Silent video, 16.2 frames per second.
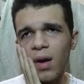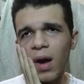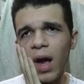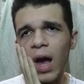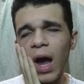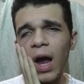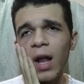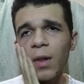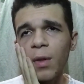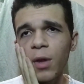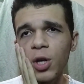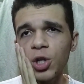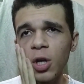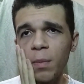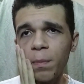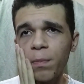I, I
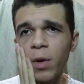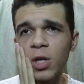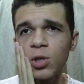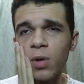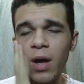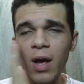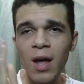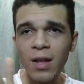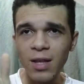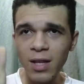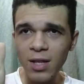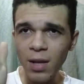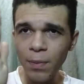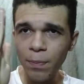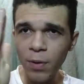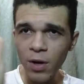literally betrayed, the,
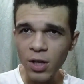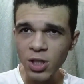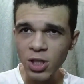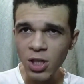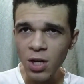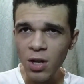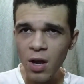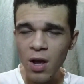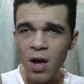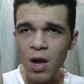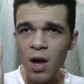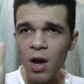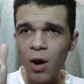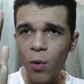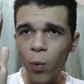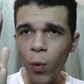the person
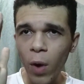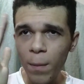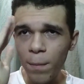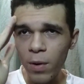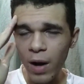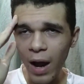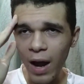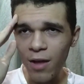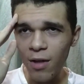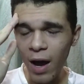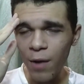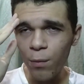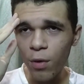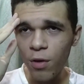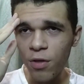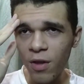who I,
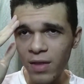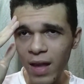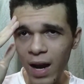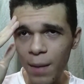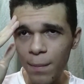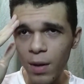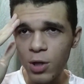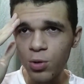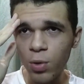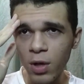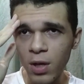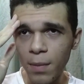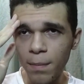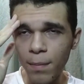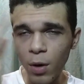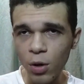I, would think that I
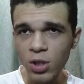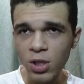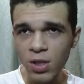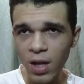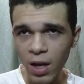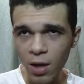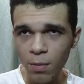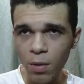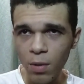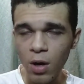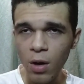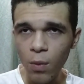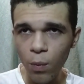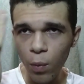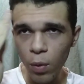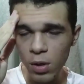betrayed the most in that
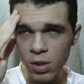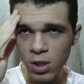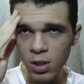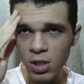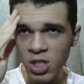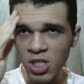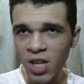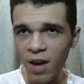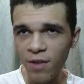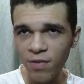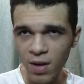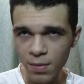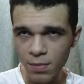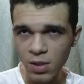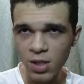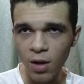community was
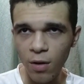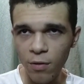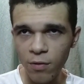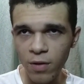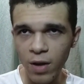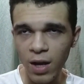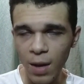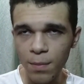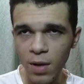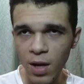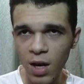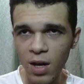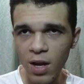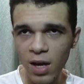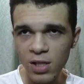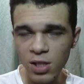Stefan himself, like
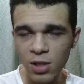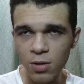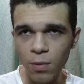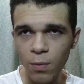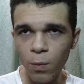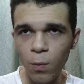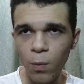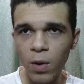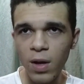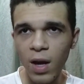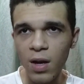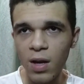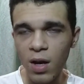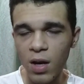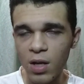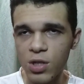MKDS
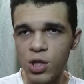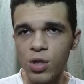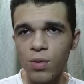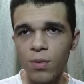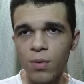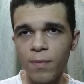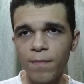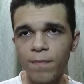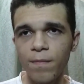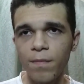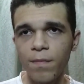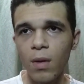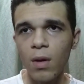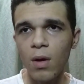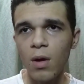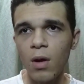1992.
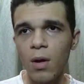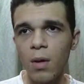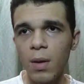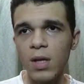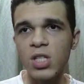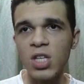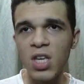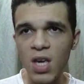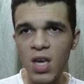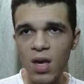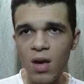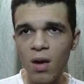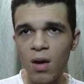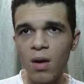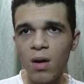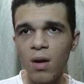Because
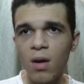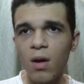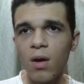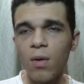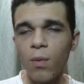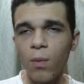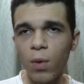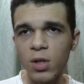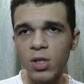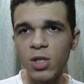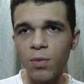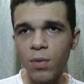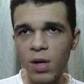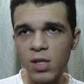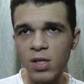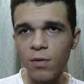he was
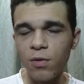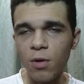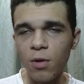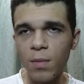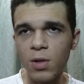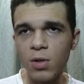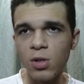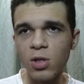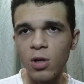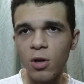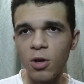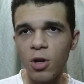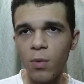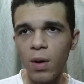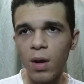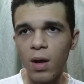the reason for me to
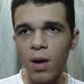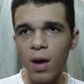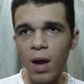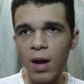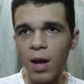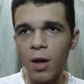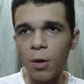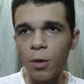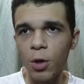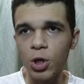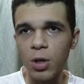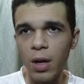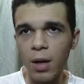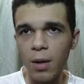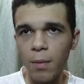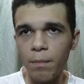start doing it. And I
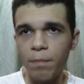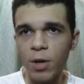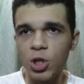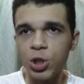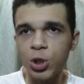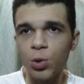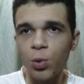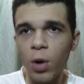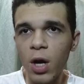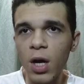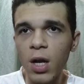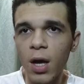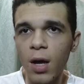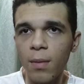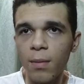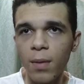literally like
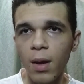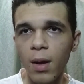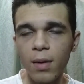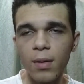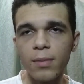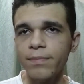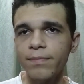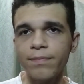betrayed him, like